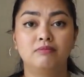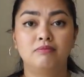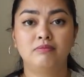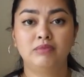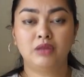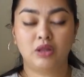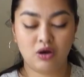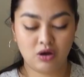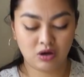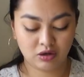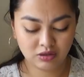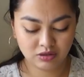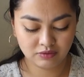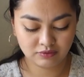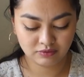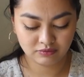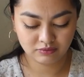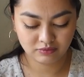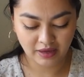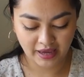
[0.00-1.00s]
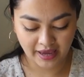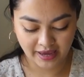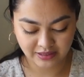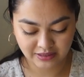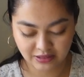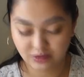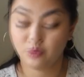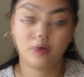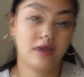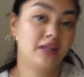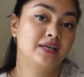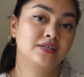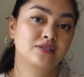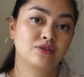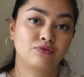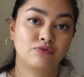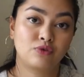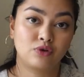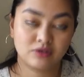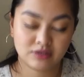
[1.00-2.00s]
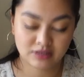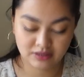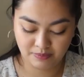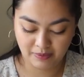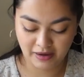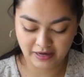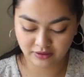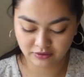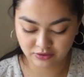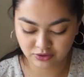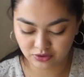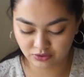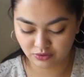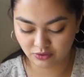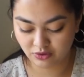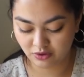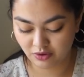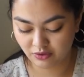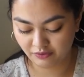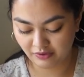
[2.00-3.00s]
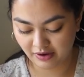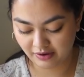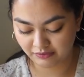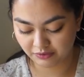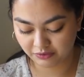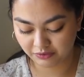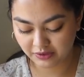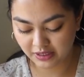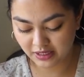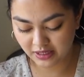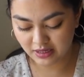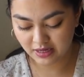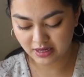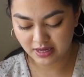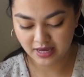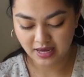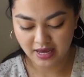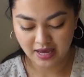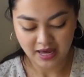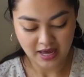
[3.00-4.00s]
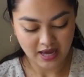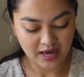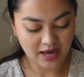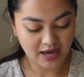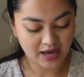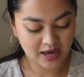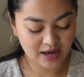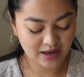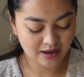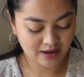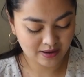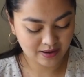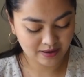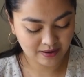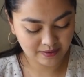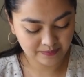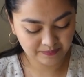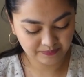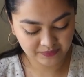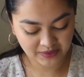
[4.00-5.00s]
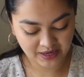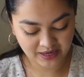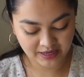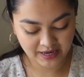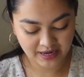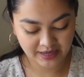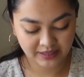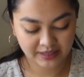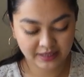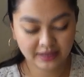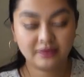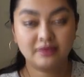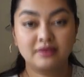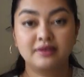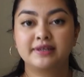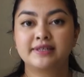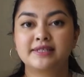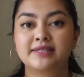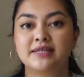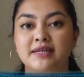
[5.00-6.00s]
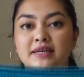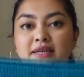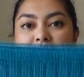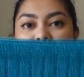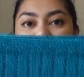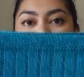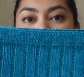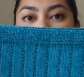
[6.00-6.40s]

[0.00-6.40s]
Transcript: blog, as well as, of course, the pattern store on Ravelry. And I knit this in the